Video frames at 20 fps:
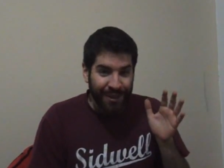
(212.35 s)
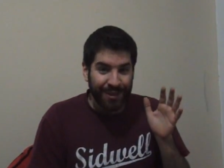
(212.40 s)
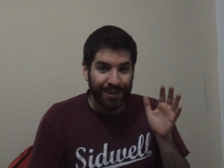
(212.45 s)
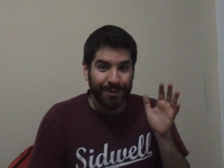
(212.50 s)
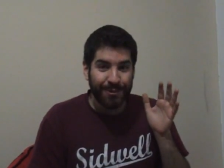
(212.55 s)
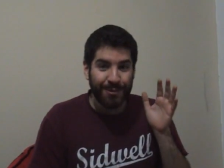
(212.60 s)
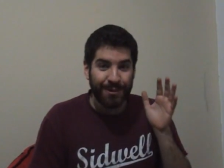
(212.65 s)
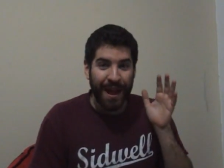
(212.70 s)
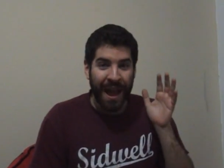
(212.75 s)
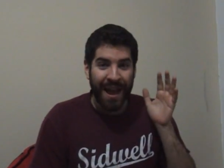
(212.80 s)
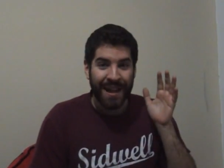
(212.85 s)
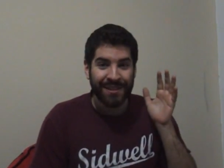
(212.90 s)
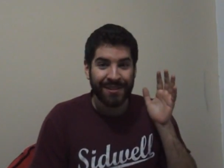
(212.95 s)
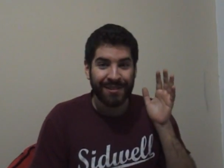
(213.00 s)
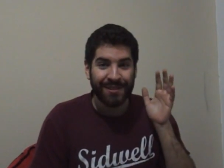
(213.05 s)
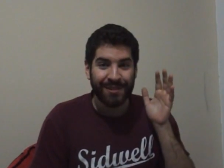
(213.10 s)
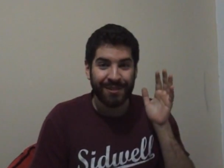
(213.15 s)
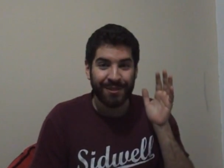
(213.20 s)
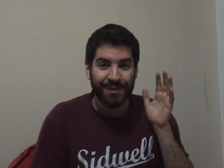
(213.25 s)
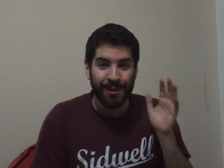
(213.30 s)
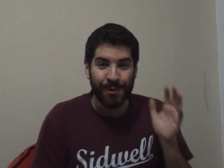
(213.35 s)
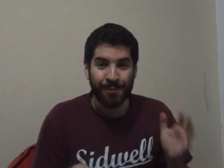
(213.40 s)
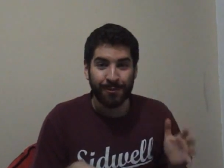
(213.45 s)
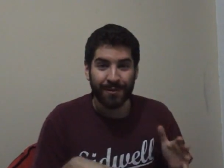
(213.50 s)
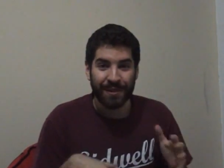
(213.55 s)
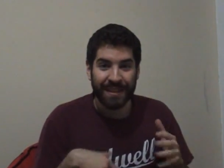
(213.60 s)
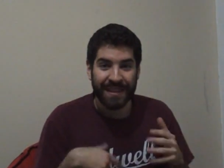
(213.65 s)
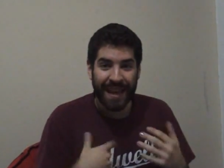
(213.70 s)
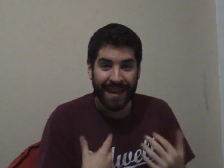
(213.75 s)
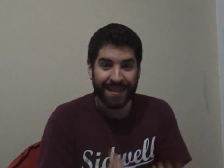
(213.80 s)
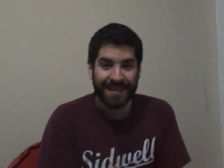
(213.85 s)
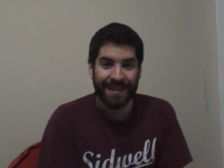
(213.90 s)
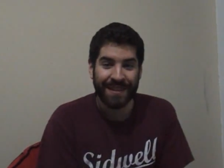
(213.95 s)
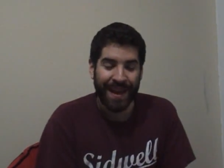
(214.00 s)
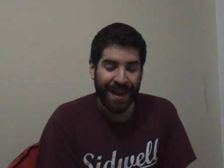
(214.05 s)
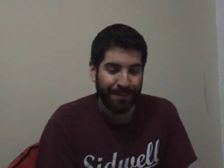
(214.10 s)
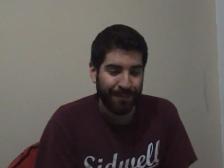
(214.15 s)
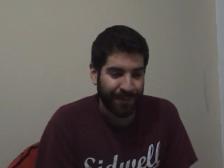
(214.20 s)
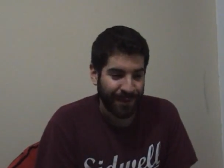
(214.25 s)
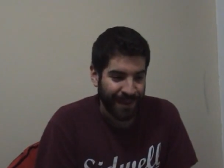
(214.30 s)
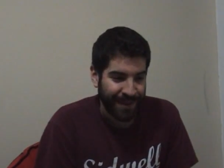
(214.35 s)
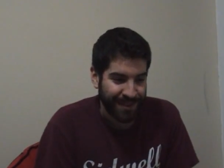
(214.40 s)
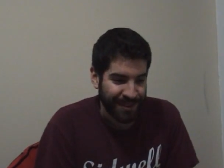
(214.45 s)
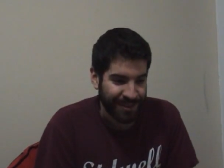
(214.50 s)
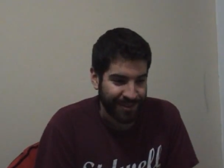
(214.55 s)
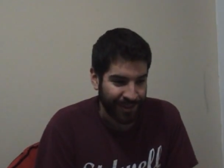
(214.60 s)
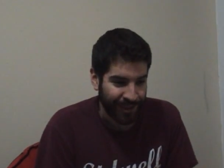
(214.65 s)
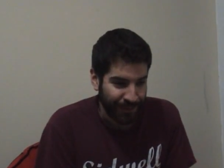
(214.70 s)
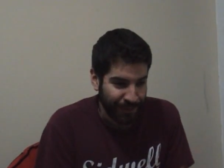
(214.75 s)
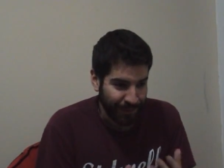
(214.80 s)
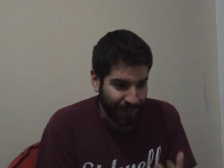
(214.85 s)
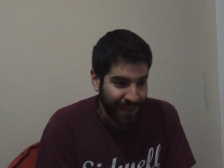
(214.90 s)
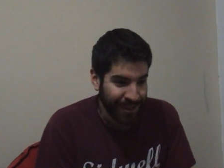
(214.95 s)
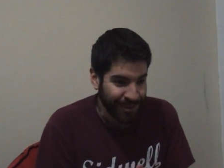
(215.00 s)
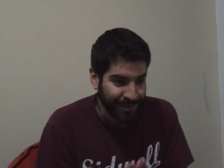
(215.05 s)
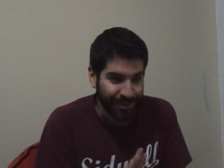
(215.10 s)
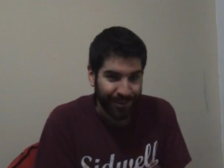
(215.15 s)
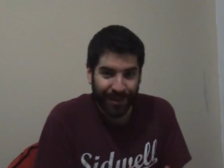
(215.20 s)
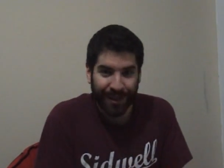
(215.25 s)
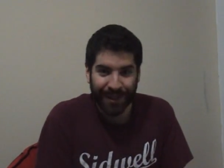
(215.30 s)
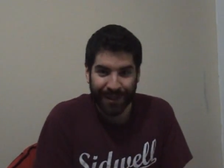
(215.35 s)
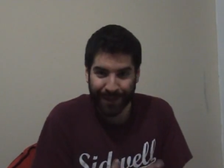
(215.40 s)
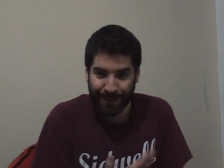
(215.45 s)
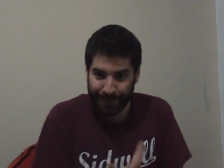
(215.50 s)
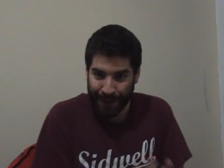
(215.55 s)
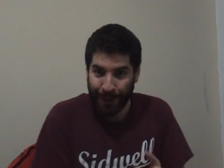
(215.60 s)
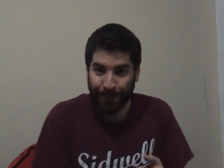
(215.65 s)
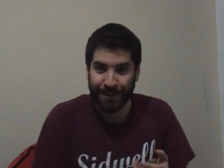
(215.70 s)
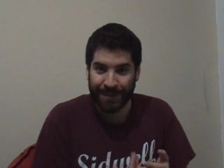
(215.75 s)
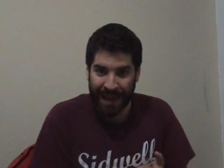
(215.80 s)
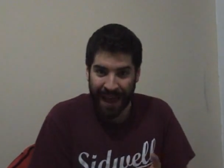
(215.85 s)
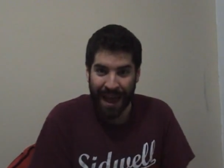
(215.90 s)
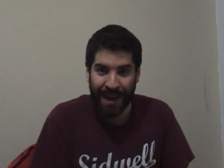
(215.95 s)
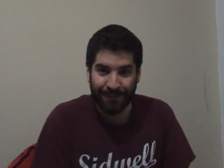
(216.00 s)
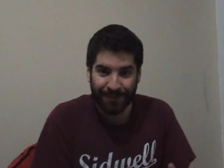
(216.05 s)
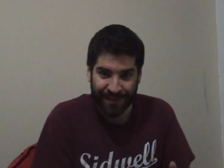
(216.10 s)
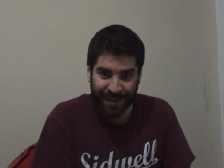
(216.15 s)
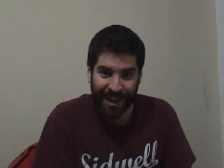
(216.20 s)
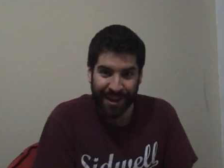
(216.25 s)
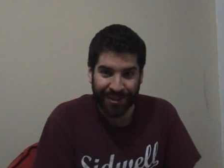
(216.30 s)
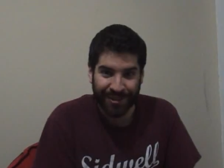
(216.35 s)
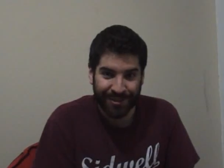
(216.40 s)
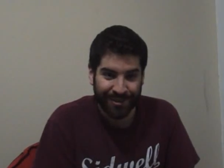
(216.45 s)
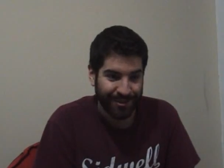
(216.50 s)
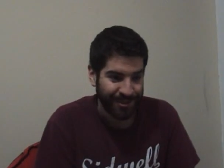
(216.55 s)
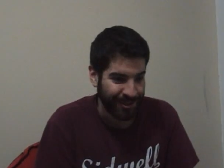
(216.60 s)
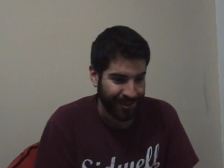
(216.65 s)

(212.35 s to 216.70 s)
you guys don't get to that place unless you're like about to have sex,